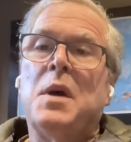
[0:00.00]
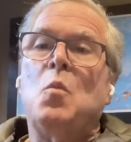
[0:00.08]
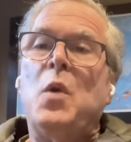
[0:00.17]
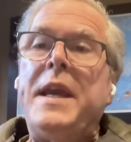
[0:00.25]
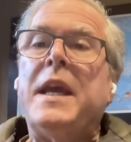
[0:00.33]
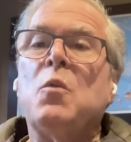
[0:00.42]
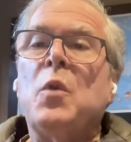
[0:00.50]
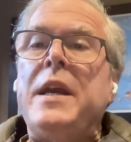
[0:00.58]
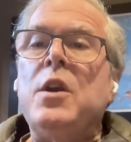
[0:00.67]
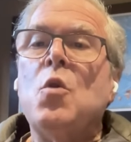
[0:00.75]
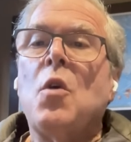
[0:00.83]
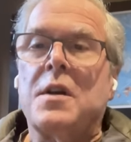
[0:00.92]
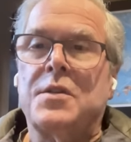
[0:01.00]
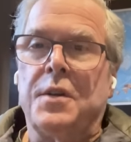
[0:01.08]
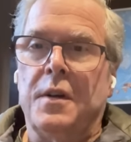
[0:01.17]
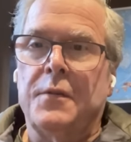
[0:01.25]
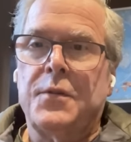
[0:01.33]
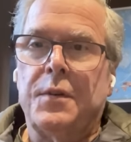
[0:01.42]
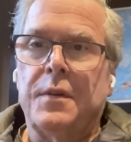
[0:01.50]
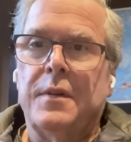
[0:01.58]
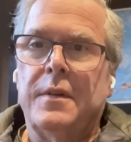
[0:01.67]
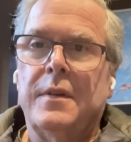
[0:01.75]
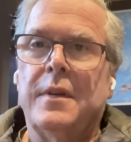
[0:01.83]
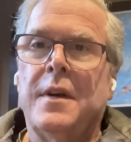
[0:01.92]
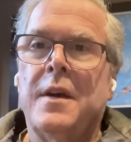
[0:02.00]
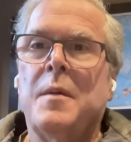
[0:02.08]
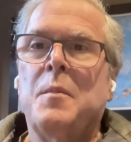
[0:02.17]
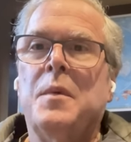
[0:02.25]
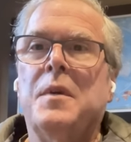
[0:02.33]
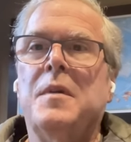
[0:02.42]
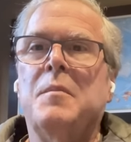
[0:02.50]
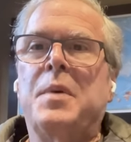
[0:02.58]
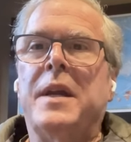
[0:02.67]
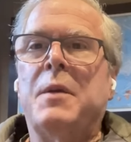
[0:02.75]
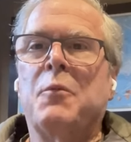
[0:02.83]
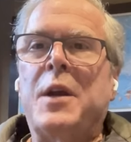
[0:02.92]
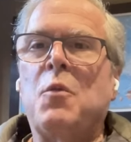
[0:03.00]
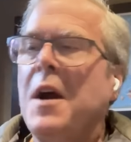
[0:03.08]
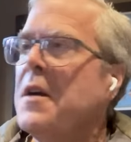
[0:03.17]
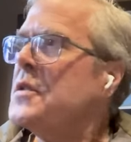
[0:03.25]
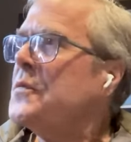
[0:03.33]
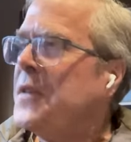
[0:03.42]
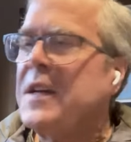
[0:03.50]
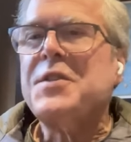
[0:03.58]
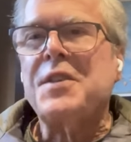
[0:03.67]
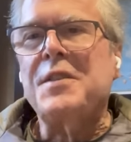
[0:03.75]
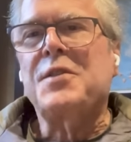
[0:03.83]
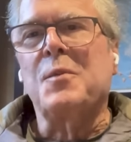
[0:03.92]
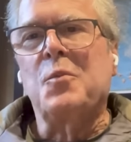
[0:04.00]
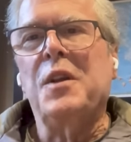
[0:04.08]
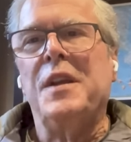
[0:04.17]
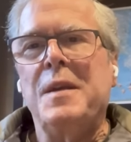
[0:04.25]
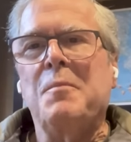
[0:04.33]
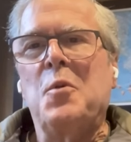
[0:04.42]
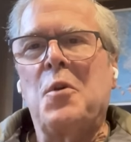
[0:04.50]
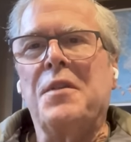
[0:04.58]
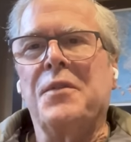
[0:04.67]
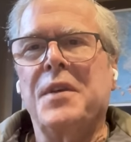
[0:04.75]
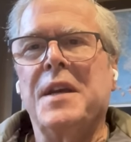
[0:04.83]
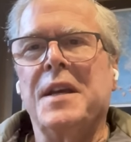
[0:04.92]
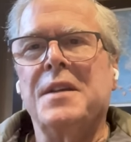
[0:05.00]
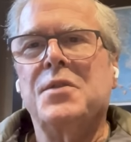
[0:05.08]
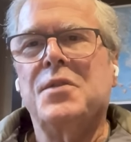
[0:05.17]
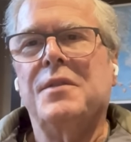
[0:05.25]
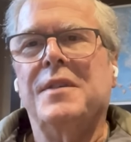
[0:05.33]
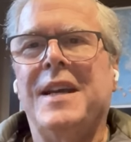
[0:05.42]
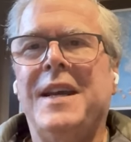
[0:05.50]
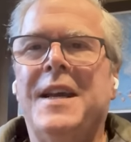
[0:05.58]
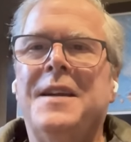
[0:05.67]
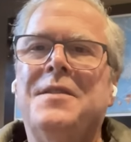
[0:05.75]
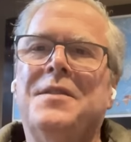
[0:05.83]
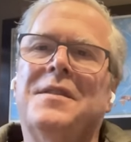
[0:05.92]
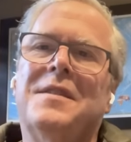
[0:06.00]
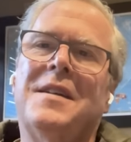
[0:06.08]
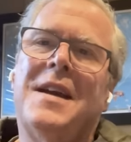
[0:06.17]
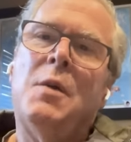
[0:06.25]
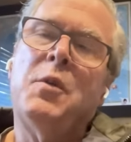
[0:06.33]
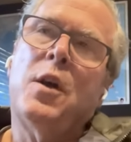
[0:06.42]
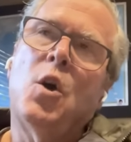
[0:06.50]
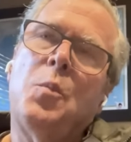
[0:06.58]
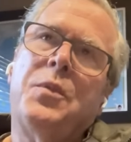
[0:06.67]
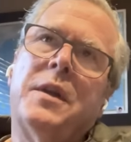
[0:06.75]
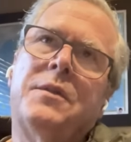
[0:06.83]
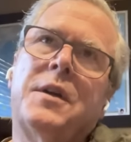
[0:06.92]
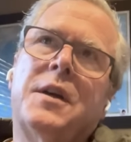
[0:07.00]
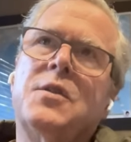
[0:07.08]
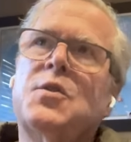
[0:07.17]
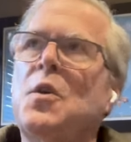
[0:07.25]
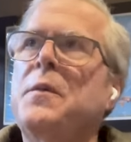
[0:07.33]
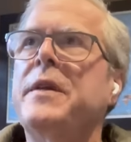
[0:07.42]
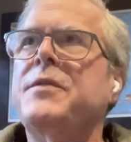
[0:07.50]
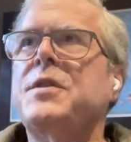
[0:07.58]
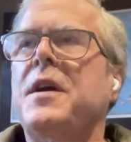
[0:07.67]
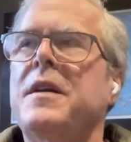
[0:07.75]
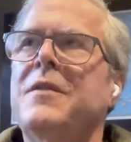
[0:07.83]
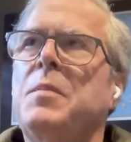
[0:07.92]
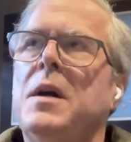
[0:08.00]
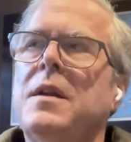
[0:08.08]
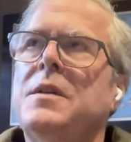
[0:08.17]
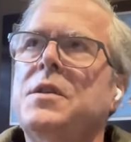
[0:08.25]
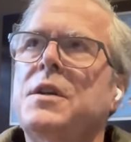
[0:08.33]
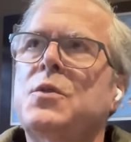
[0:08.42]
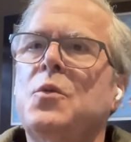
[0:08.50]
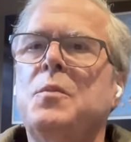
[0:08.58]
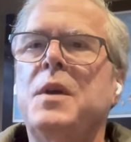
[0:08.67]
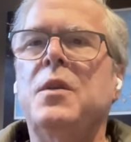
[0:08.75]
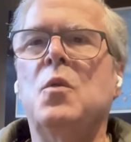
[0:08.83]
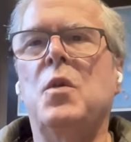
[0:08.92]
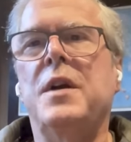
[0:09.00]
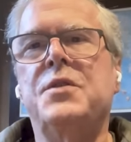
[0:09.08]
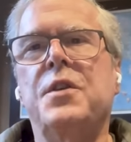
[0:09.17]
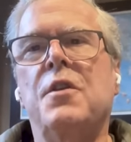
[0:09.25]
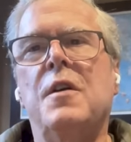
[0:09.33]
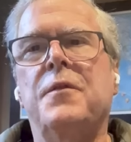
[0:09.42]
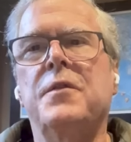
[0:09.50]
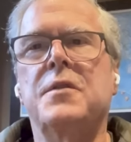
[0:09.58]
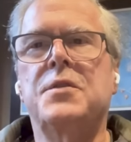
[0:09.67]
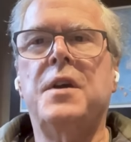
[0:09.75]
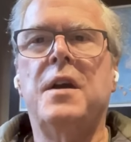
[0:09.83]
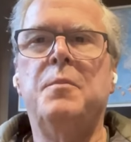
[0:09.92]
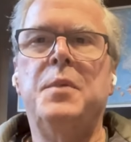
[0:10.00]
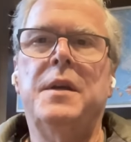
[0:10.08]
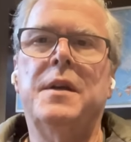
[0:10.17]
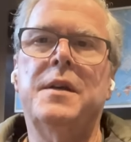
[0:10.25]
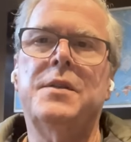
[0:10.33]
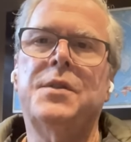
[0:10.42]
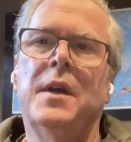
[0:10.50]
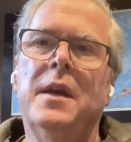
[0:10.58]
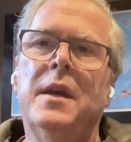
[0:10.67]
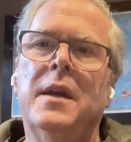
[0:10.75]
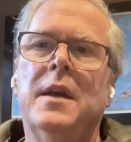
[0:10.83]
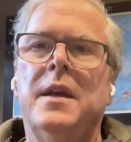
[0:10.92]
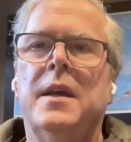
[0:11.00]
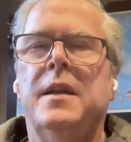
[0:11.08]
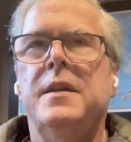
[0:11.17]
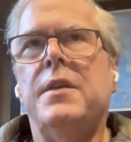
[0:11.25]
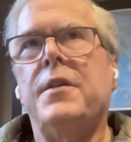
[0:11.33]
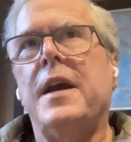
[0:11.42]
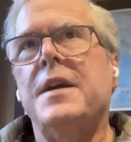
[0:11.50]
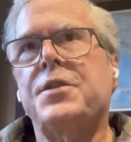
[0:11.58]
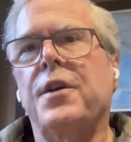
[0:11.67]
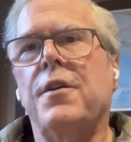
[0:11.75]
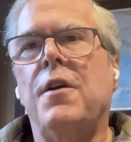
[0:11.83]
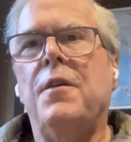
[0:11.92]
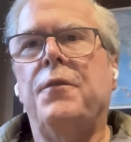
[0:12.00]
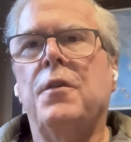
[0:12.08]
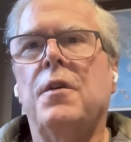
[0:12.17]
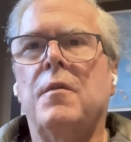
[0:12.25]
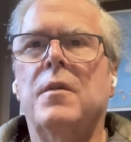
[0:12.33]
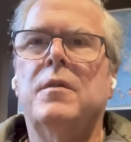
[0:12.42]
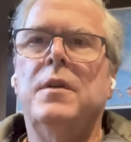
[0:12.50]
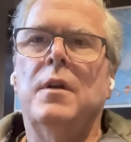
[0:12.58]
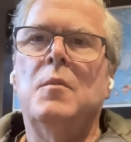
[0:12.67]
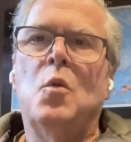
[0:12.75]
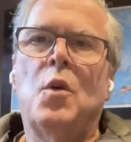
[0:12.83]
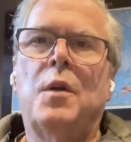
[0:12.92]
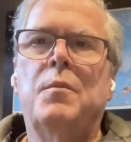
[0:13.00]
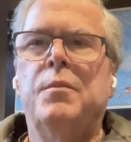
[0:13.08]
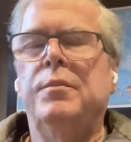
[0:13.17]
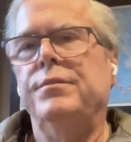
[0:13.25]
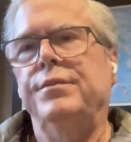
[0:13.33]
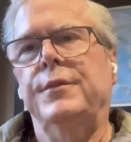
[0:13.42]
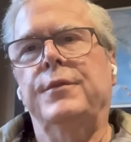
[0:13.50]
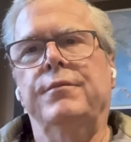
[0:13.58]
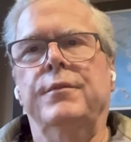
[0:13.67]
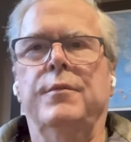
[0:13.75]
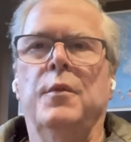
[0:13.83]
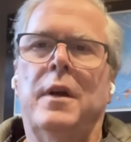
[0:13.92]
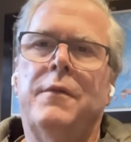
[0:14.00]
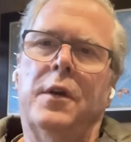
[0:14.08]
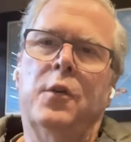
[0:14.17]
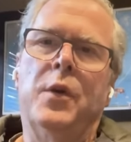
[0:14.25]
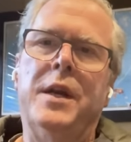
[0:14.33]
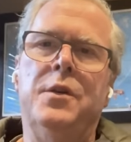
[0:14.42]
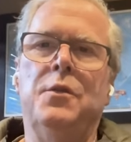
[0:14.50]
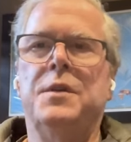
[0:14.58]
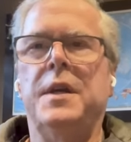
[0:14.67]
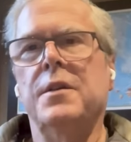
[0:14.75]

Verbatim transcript: But we can renew ourselves. Yeah. Um, but it requires fixing some really important things. And I would hope that the conservative side of politics would be the ones that offer those up because the other guys are going to offer, you know, more whatever green new